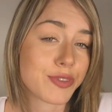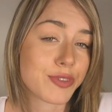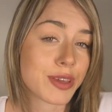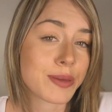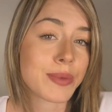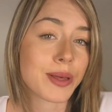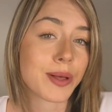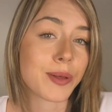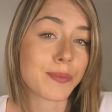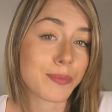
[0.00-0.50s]

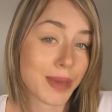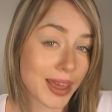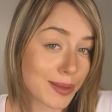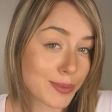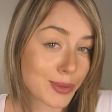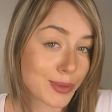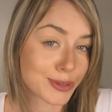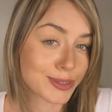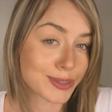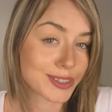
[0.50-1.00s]
female
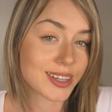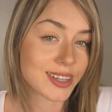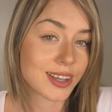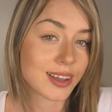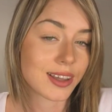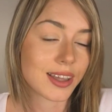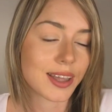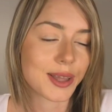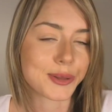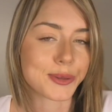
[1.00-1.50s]
mammals,
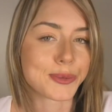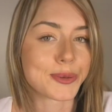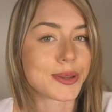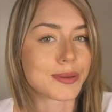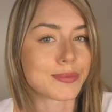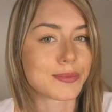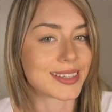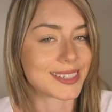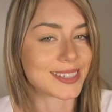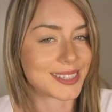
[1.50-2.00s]

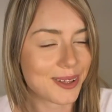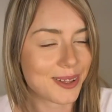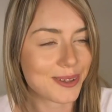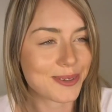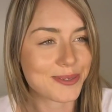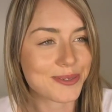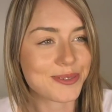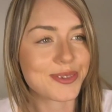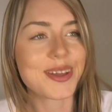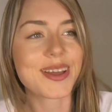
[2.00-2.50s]
including
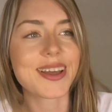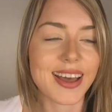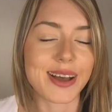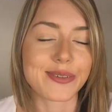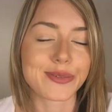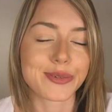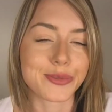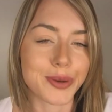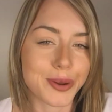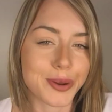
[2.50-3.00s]
myself,
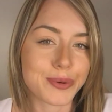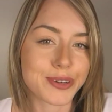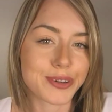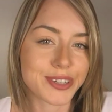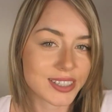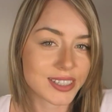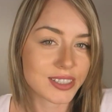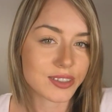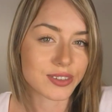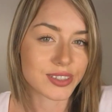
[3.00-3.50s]
have a
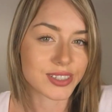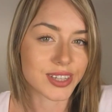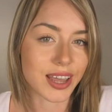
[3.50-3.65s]
reproductive